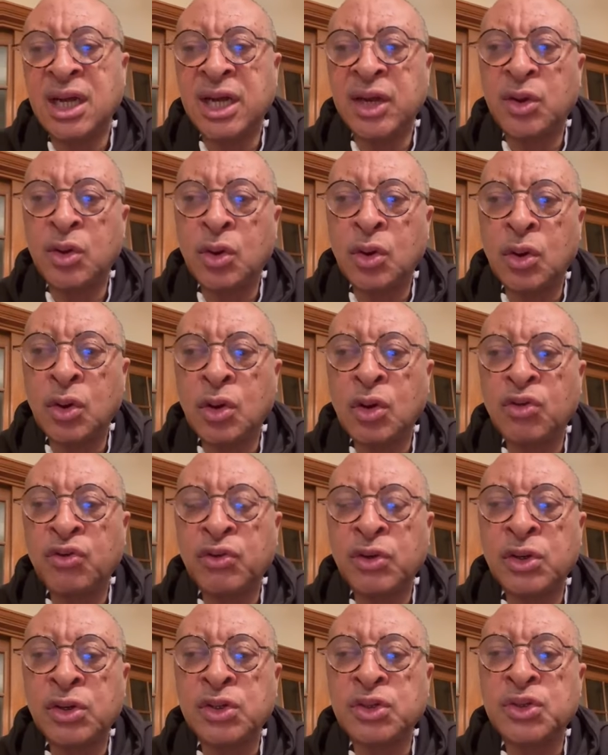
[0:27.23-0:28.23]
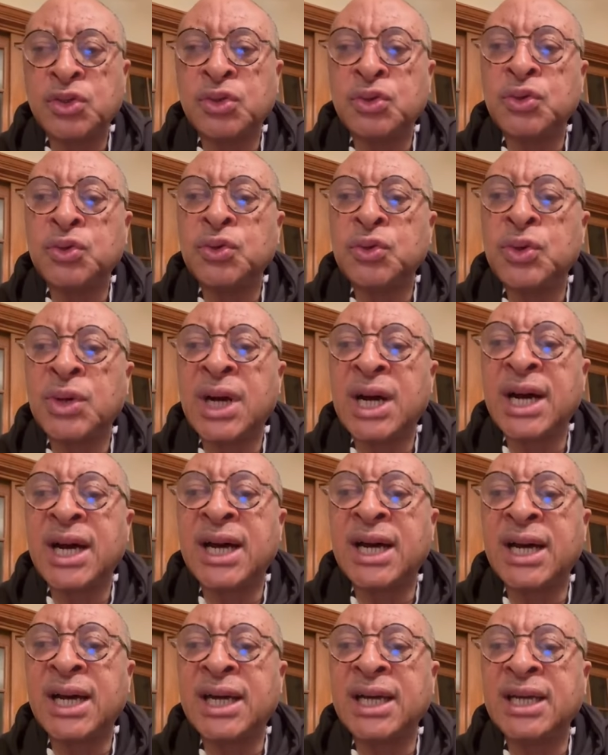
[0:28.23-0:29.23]
and all of us who
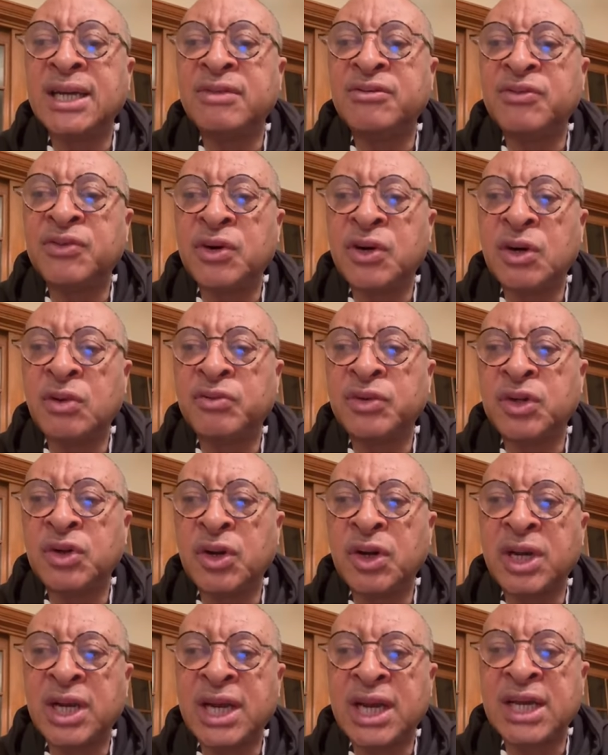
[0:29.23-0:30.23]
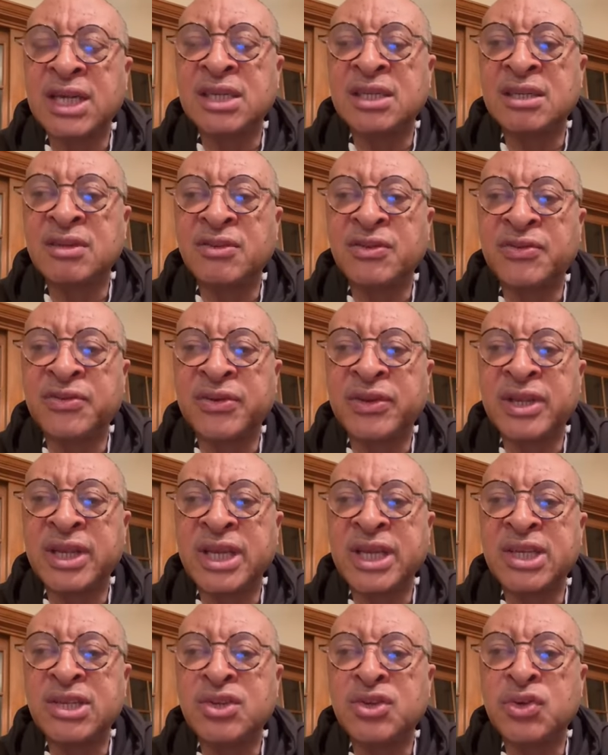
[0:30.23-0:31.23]
are involved in organizing for
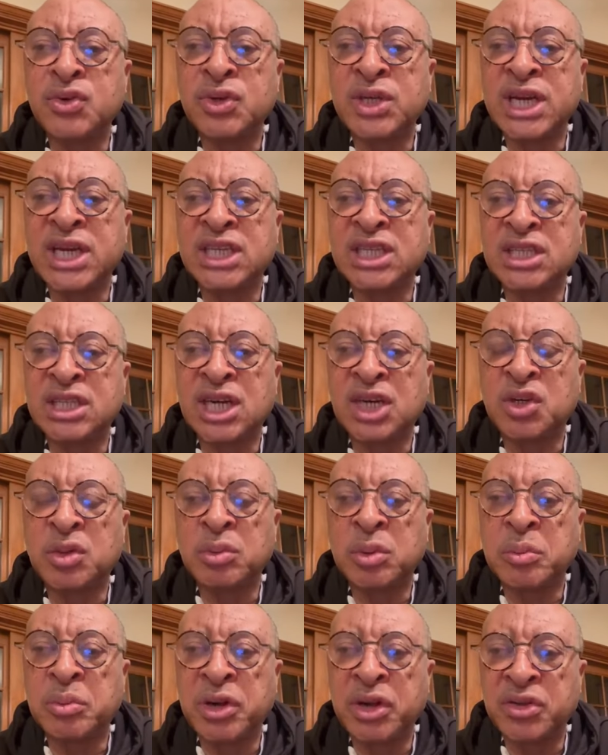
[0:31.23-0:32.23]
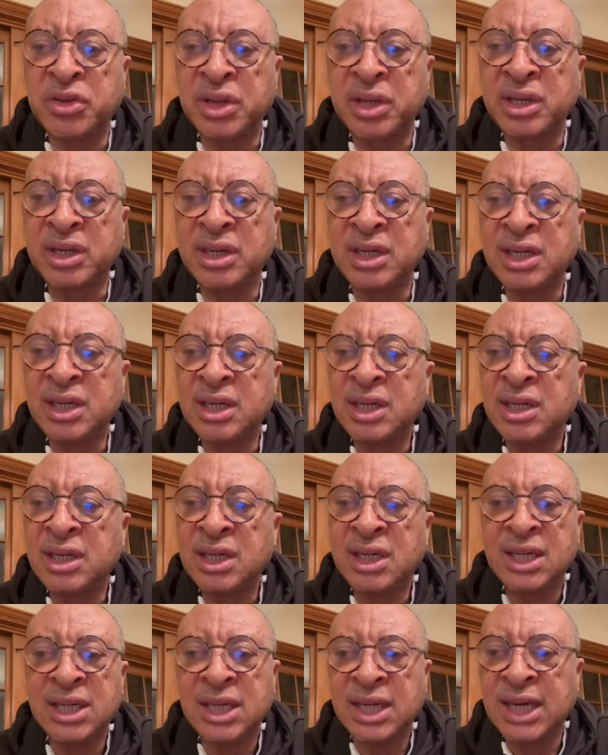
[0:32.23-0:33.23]
this new Nigeria to be birthed,
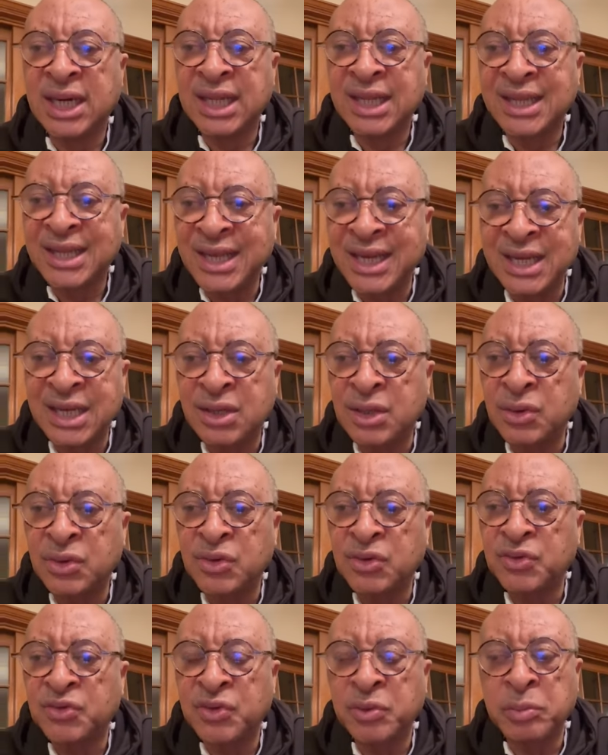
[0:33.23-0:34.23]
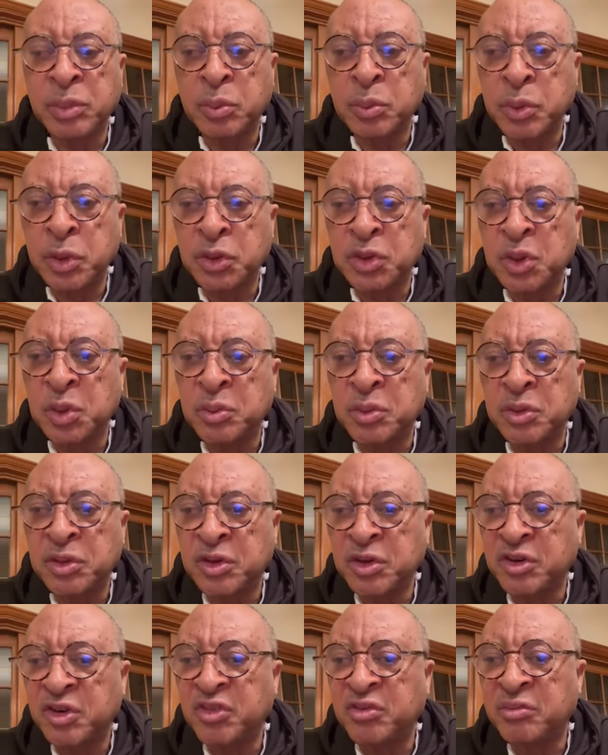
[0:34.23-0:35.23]
I thank you from the bottom
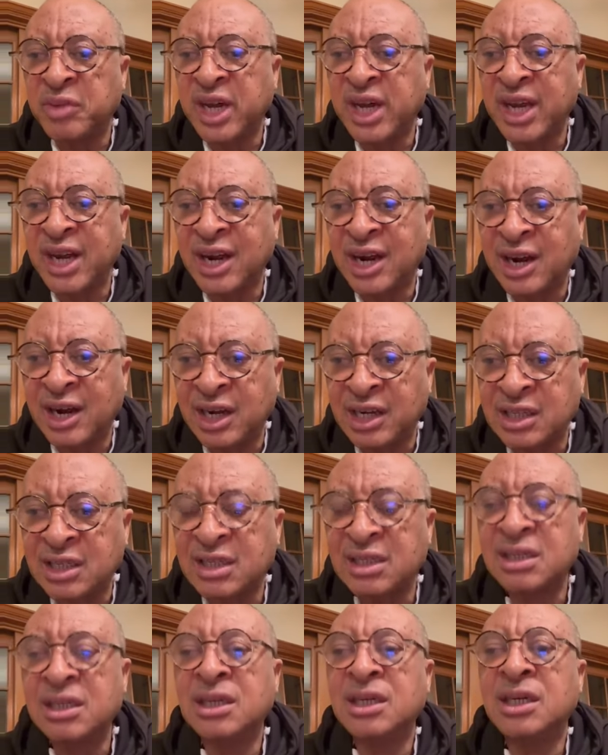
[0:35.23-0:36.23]
of my heart.